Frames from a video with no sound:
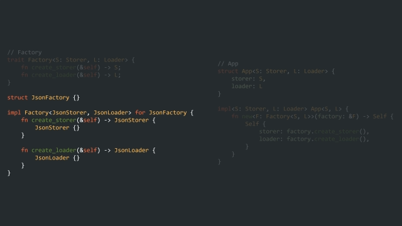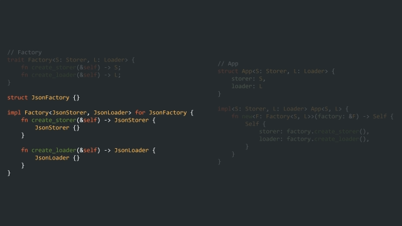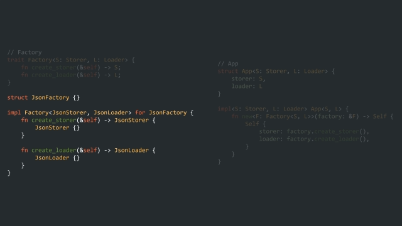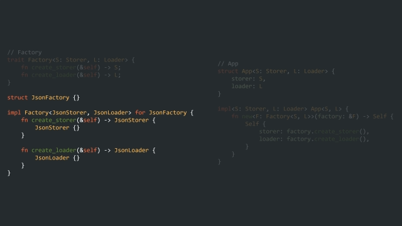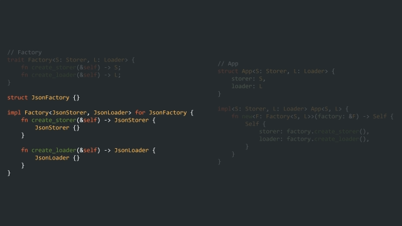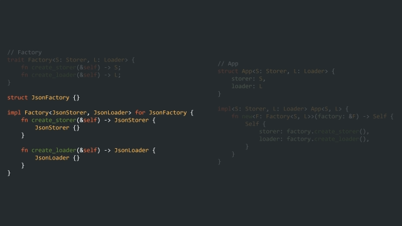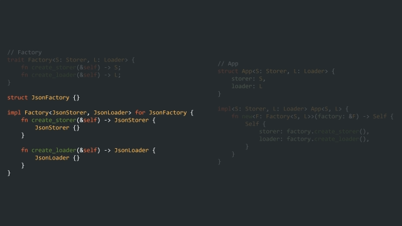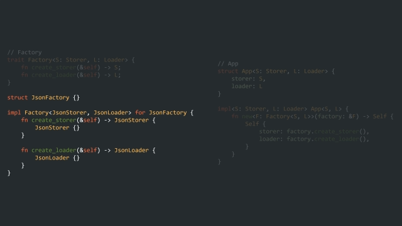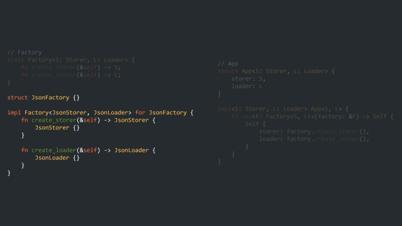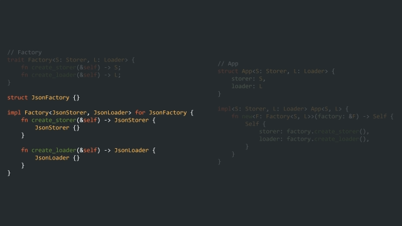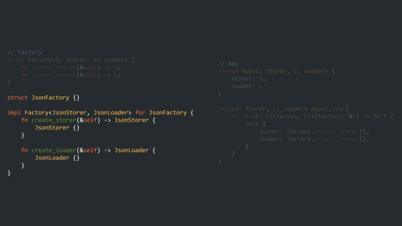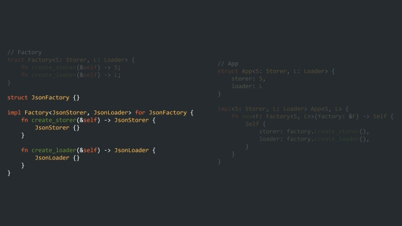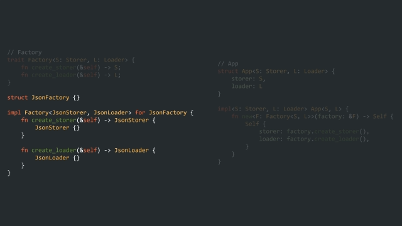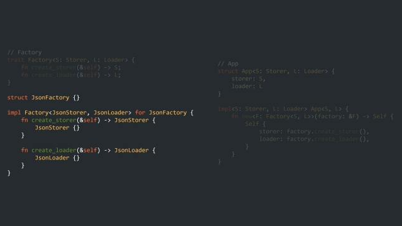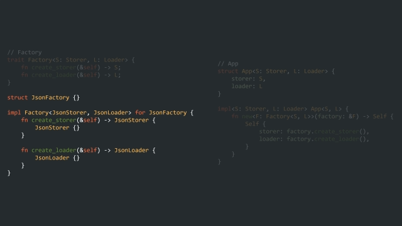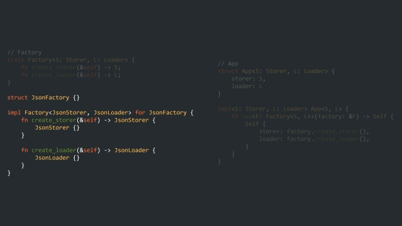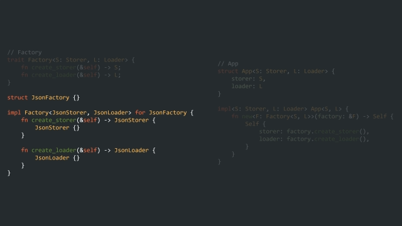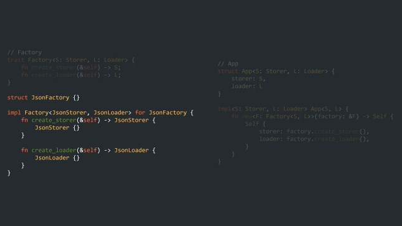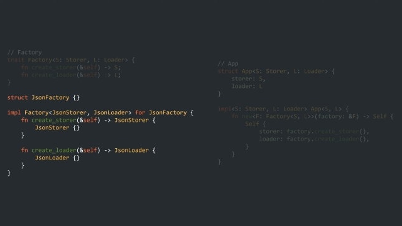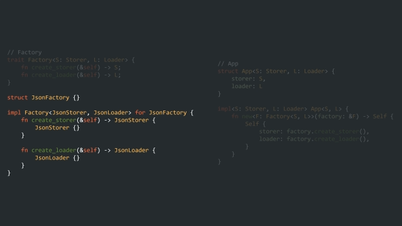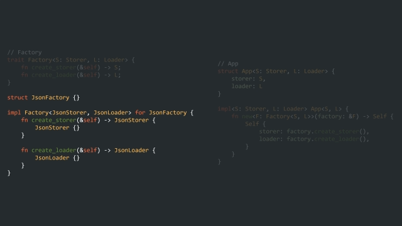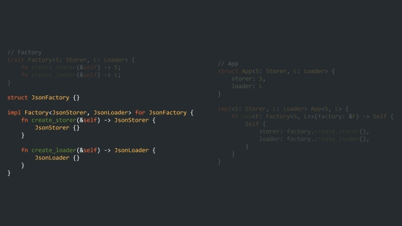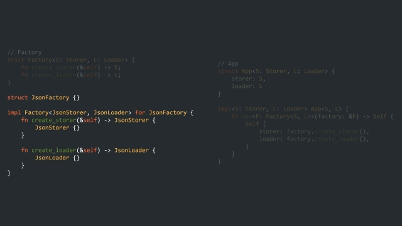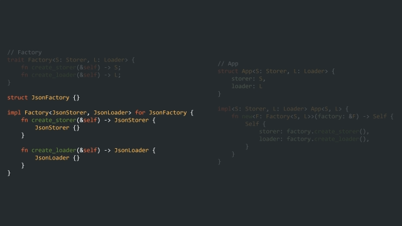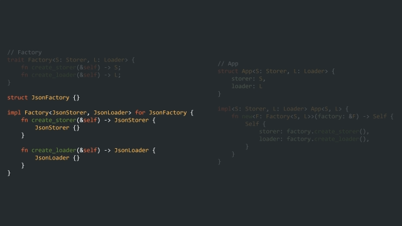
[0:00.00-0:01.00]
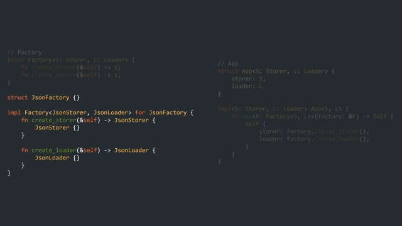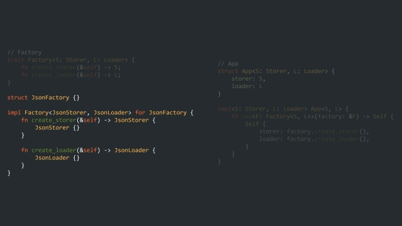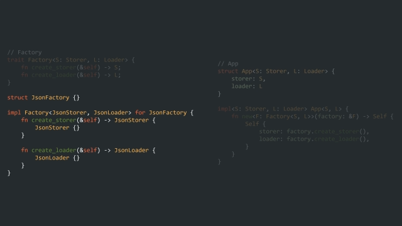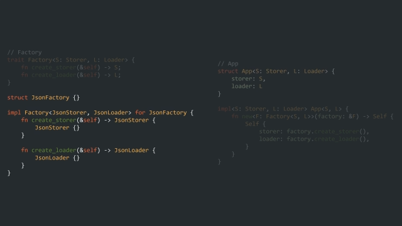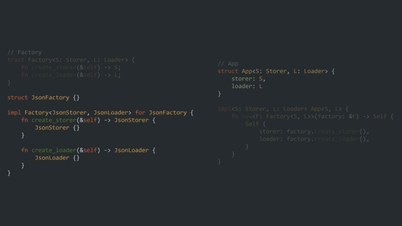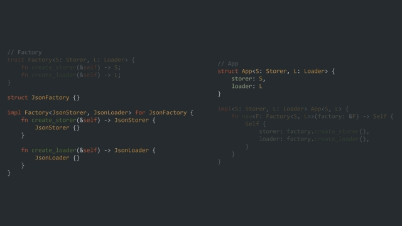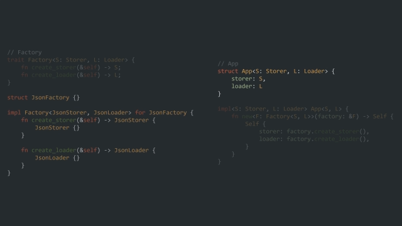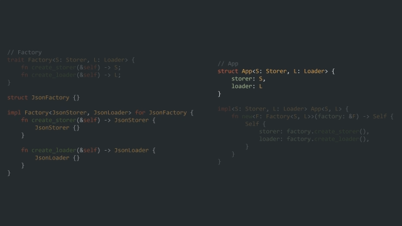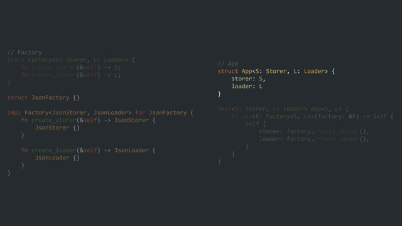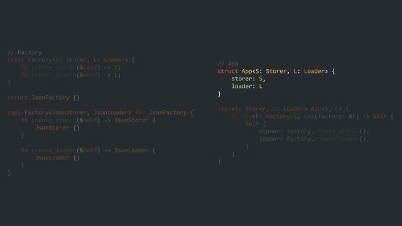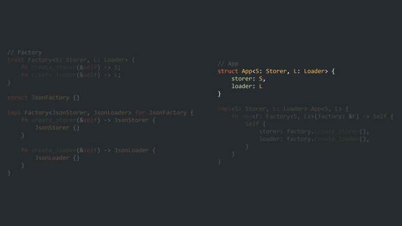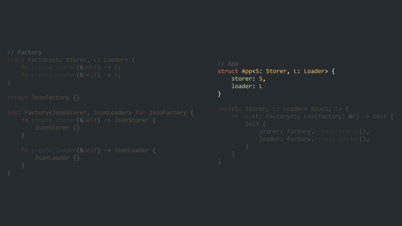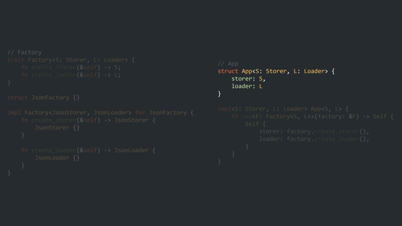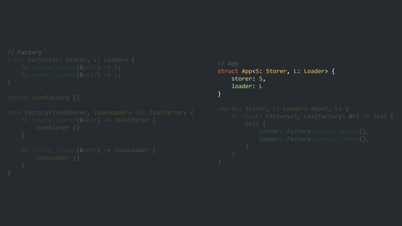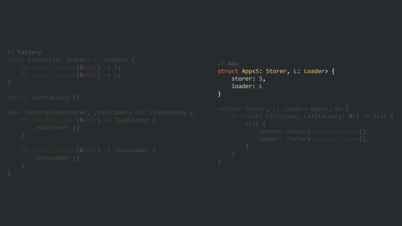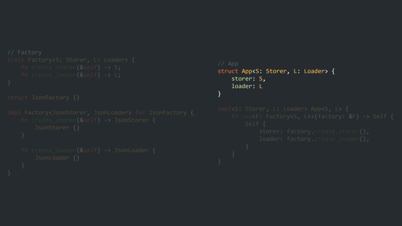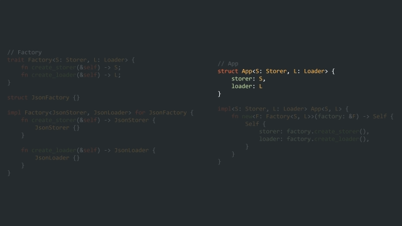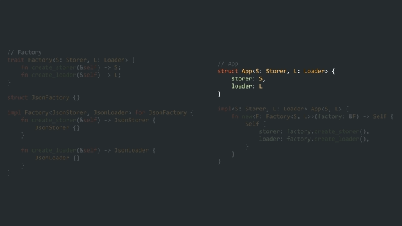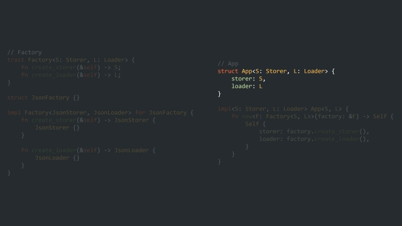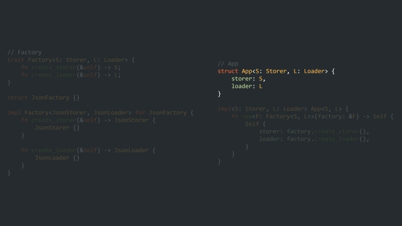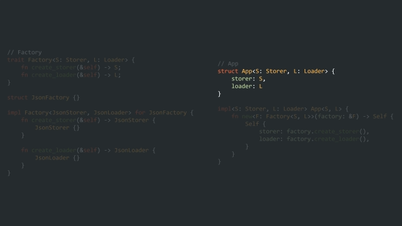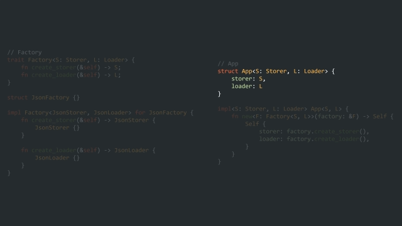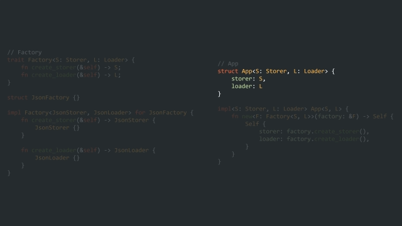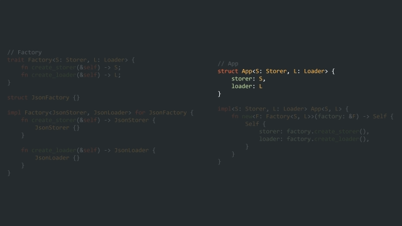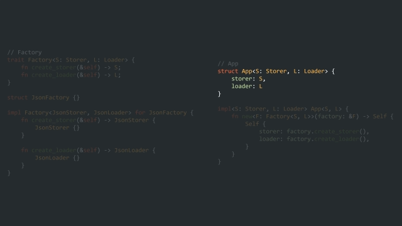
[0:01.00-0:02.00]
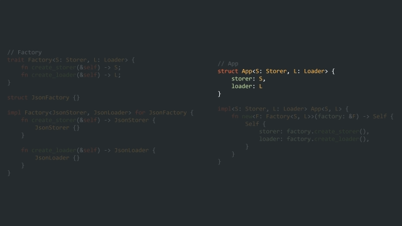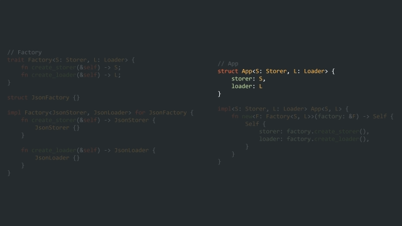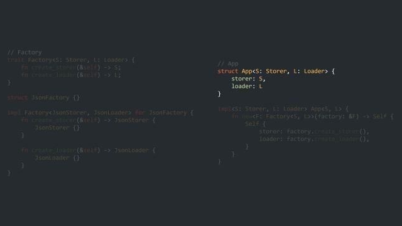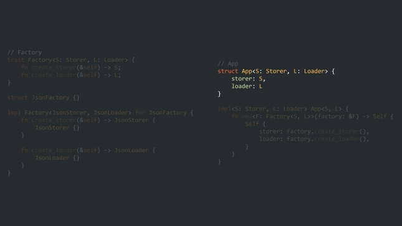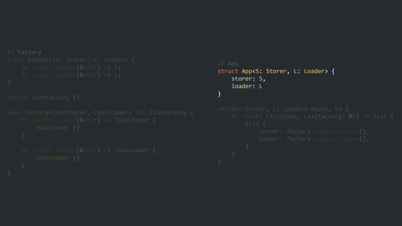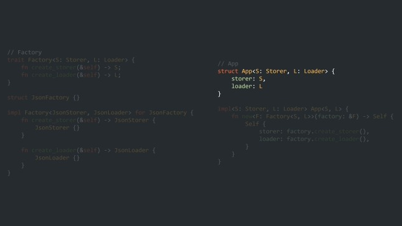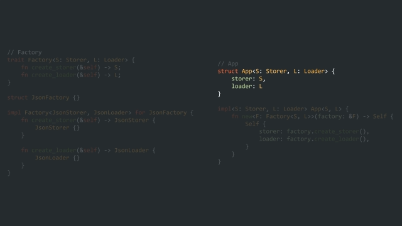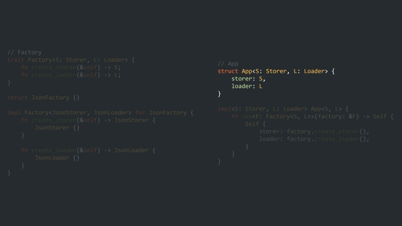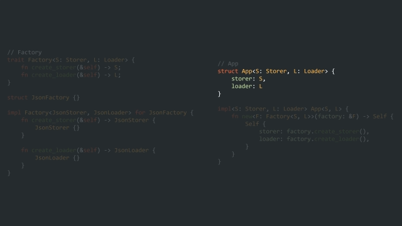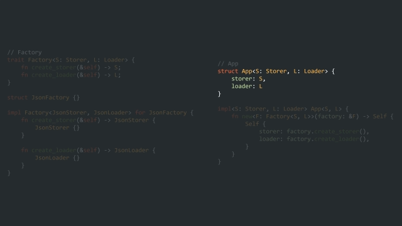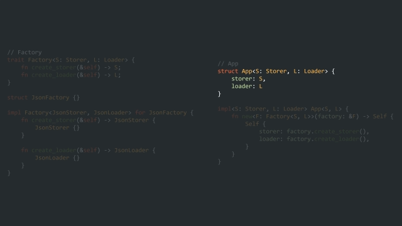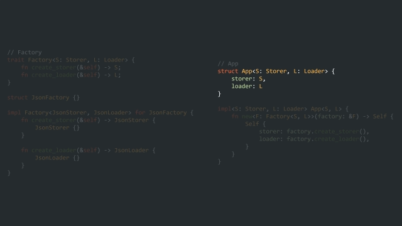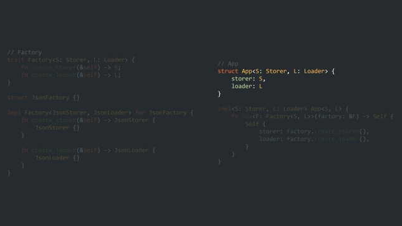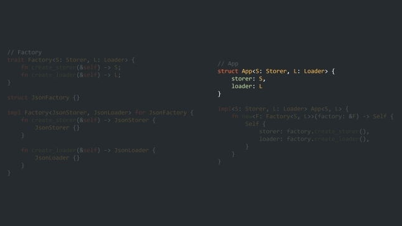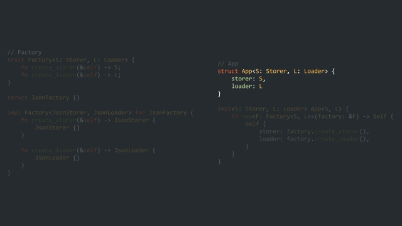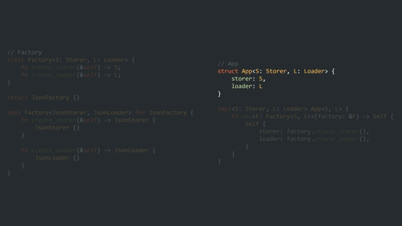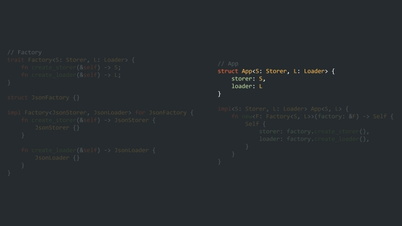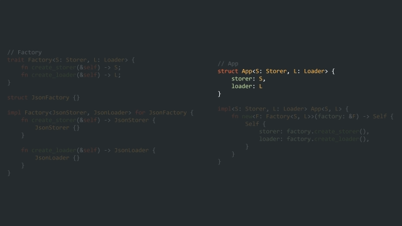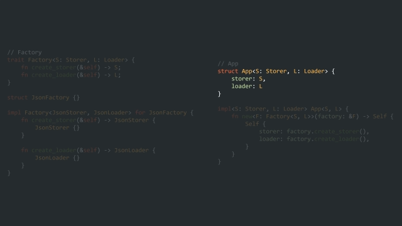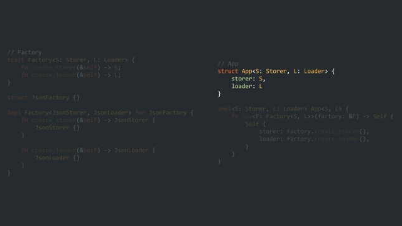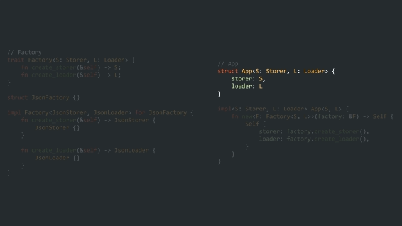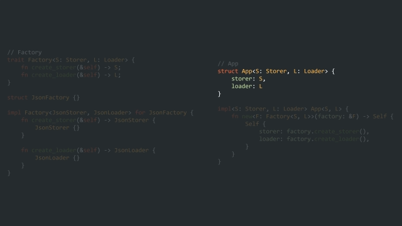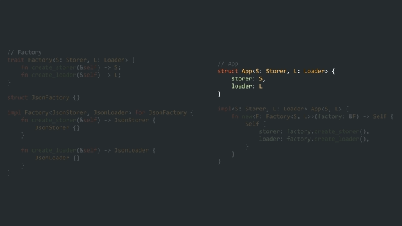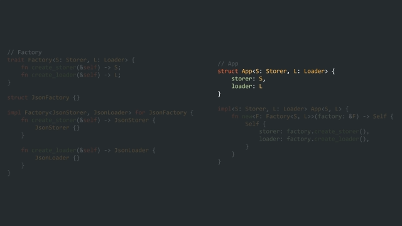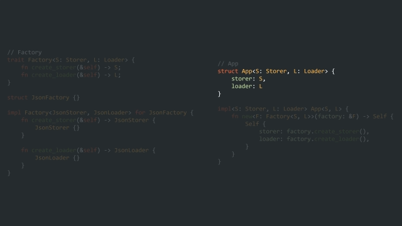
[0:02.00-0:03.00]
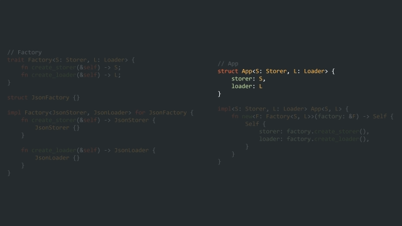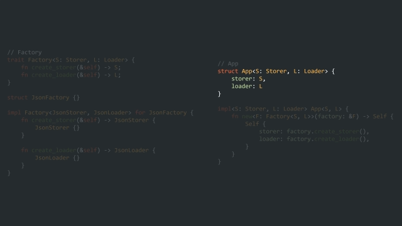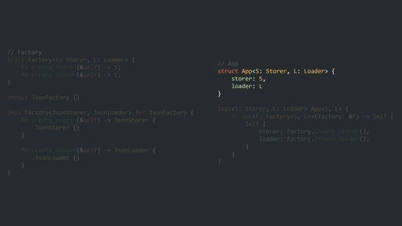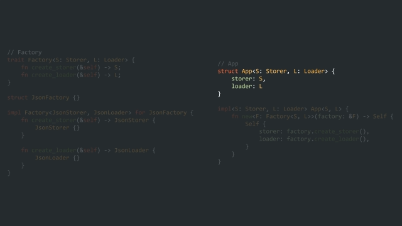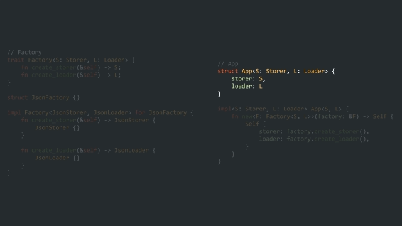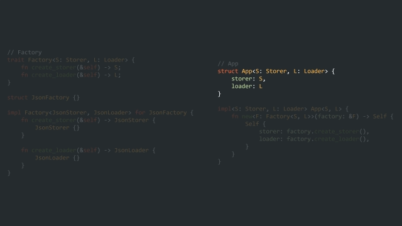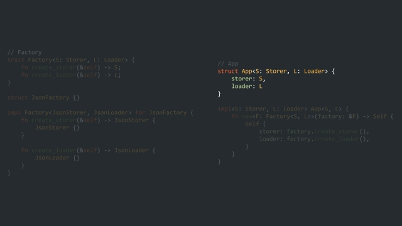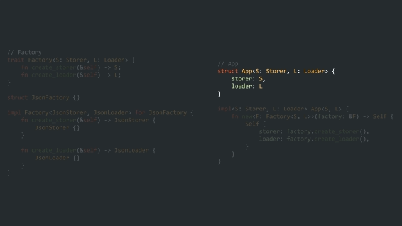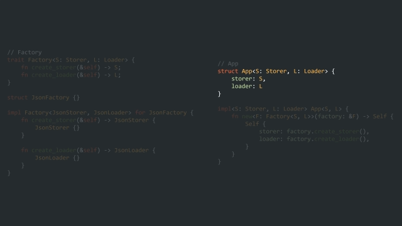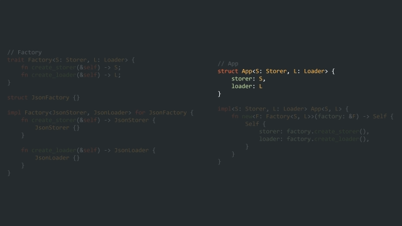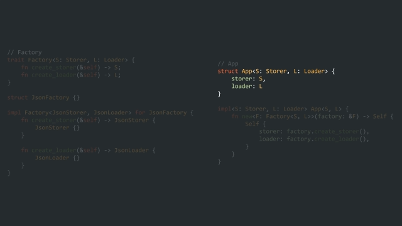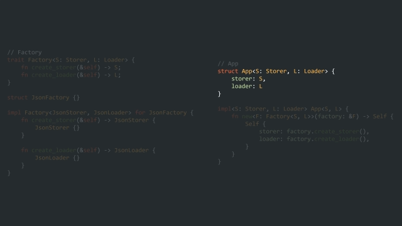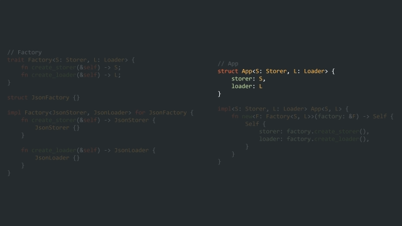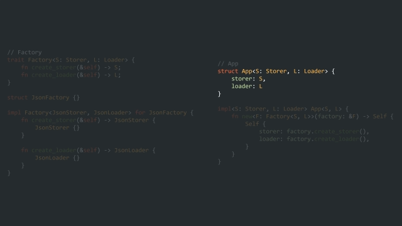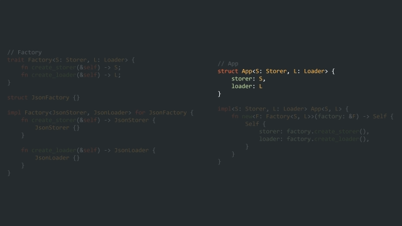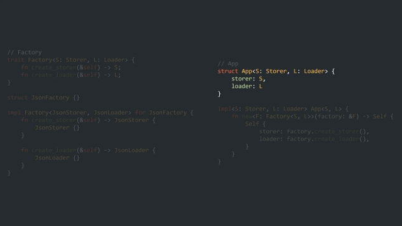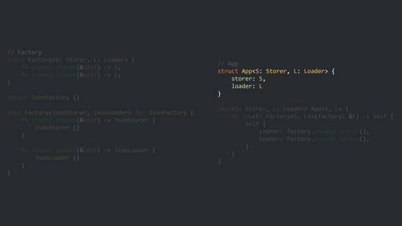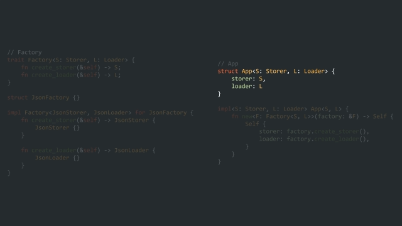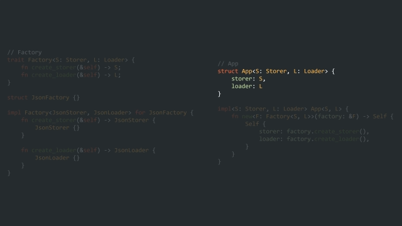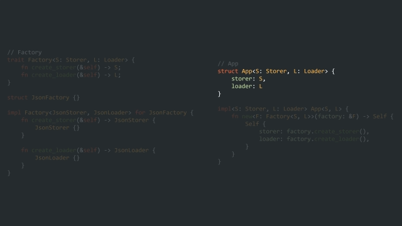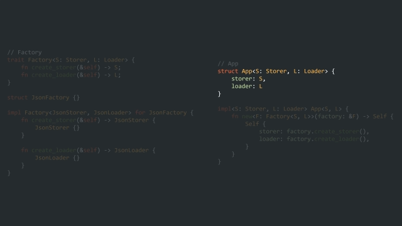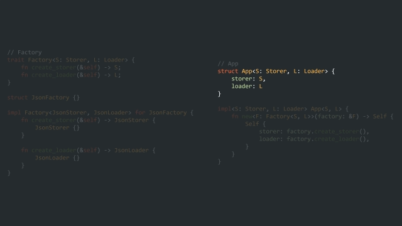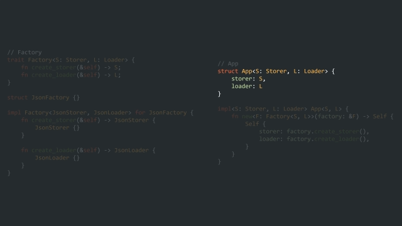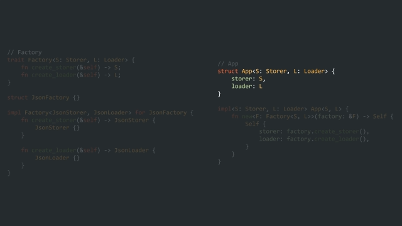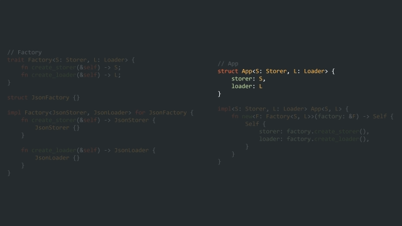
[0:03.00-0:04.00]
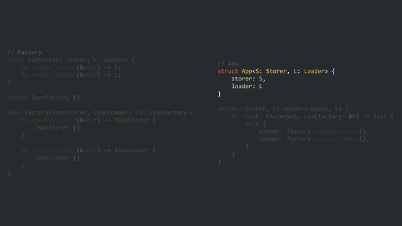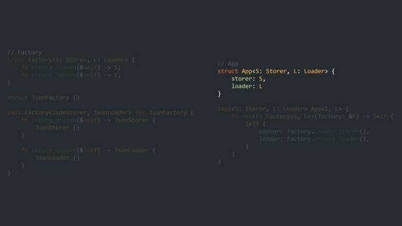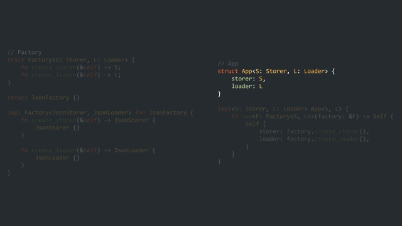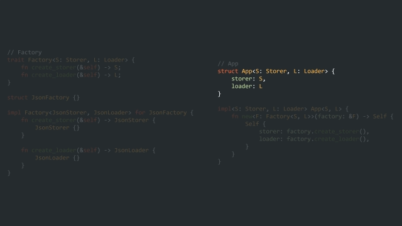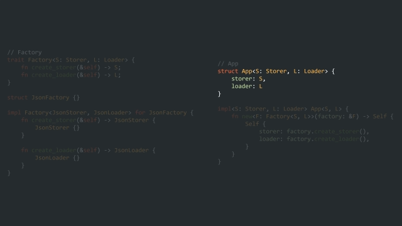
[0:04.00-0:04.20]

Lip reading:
Nobody's mouth can be seen.